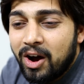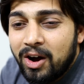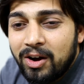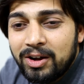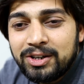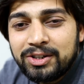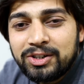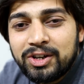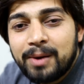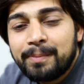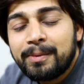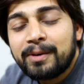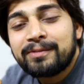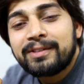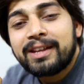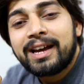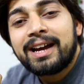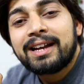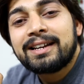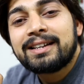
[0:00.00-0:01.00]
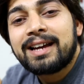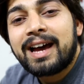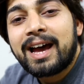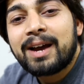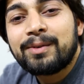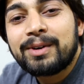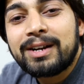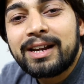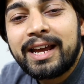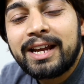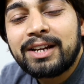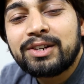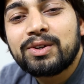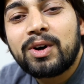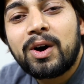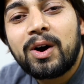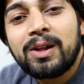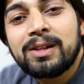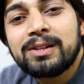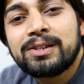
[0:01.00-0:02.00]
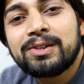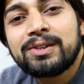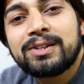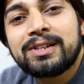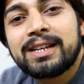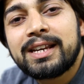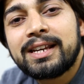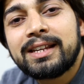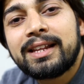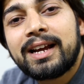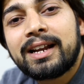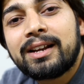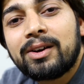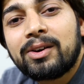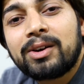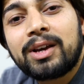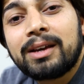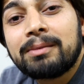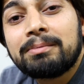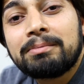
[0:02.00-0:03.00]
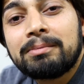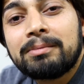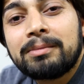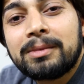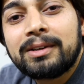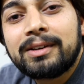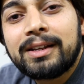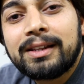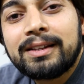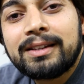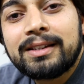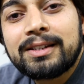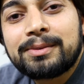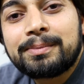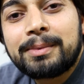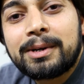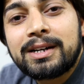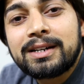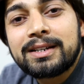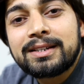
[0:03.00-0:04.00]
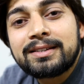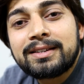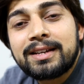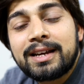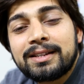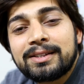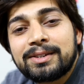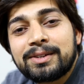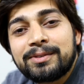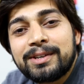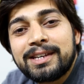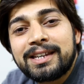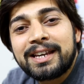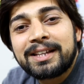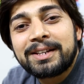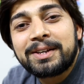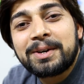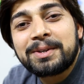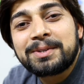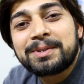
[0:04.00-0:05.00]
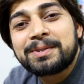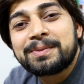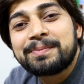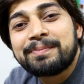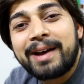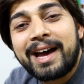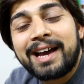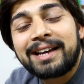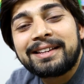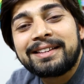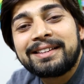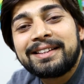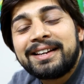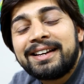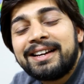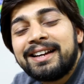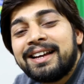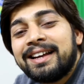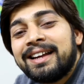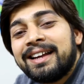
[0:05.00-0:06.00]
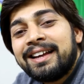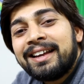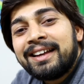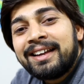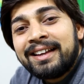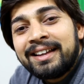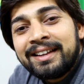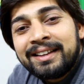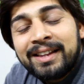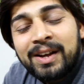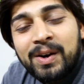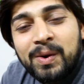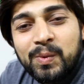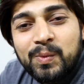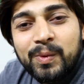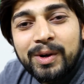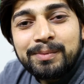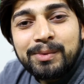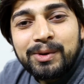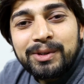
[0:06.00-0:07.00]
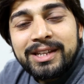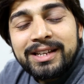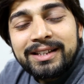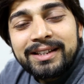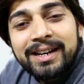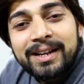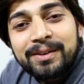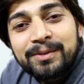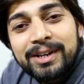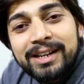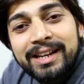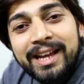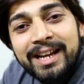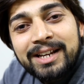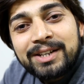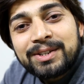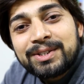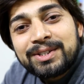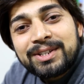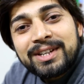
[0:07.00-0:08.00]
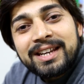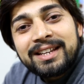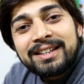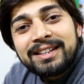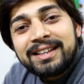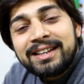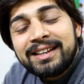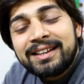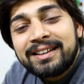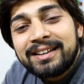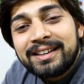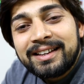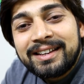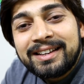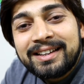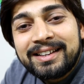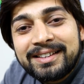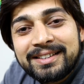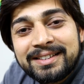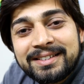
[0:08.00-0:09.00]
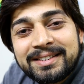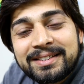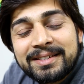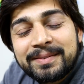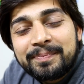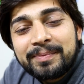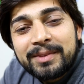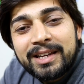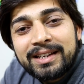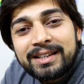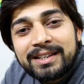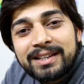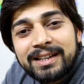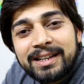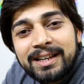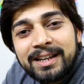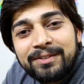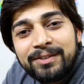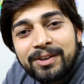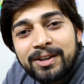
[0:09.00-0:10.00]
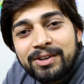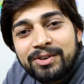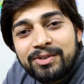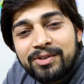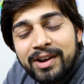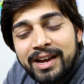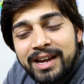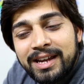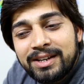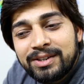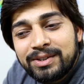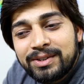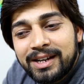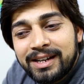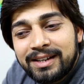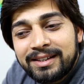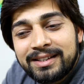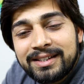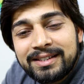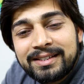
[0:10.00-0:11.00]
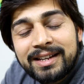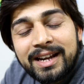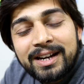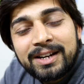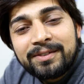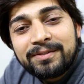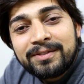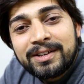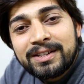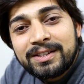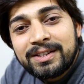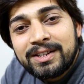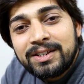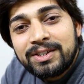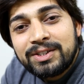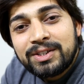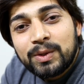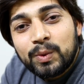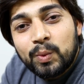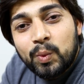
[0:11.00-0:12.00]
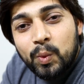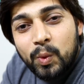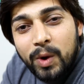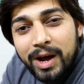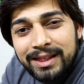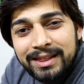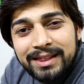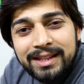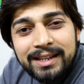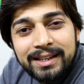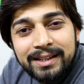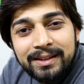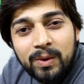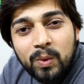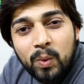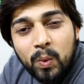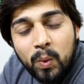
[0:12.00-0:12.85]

On top of that, I would like to also say that, okay, really this part is done, so we can go zoom back in here. Now, one more thing that I would like to say in here is that if you're trying to get this kind of decision, one thing,